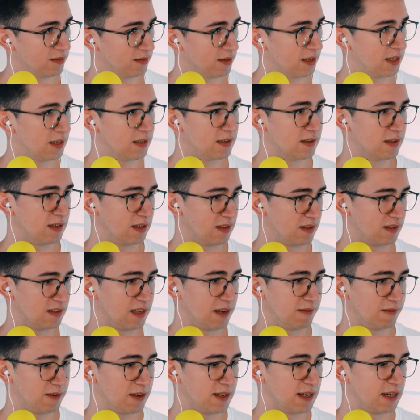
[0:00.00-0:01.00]
it, right?
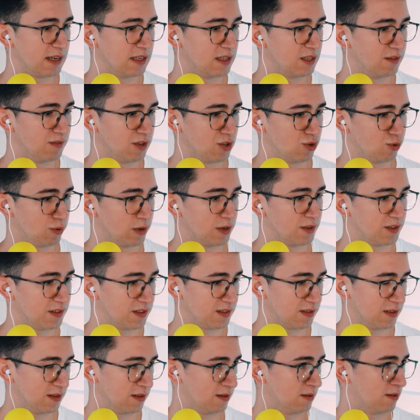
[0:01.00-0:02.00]
It's definitely
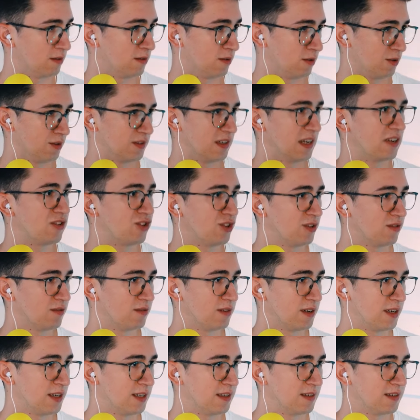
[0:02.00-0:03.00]
individualist
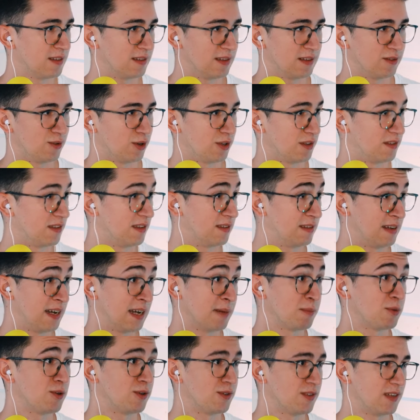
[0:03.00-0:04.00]
causation, right? Not
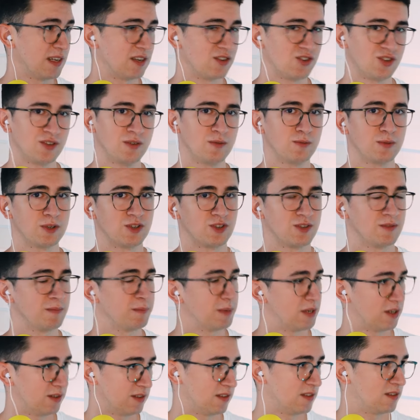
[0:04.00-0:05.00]
type causation, which
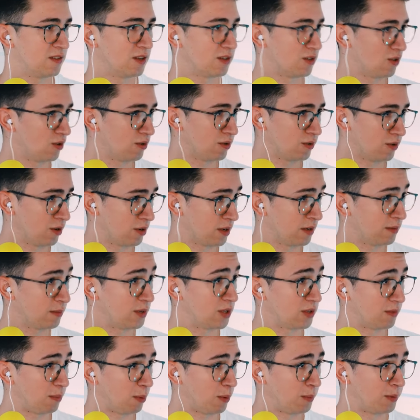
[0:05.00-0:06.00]
is because it's not
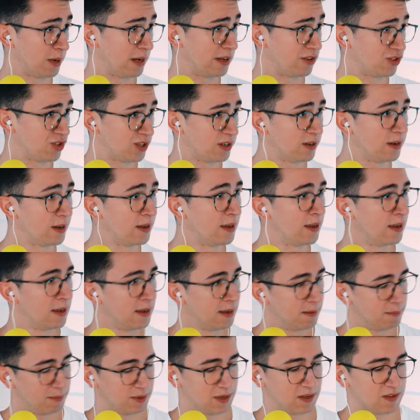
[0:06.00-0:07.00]
talking about the population,
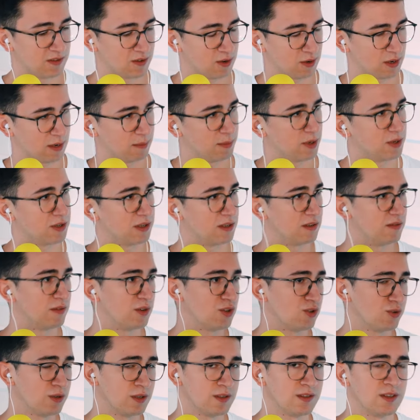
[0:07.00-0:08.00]
but it's talking about
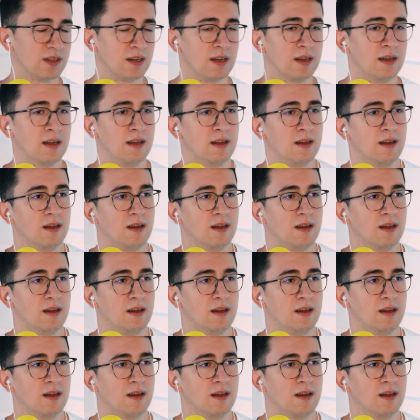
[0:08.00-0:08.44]
individuals,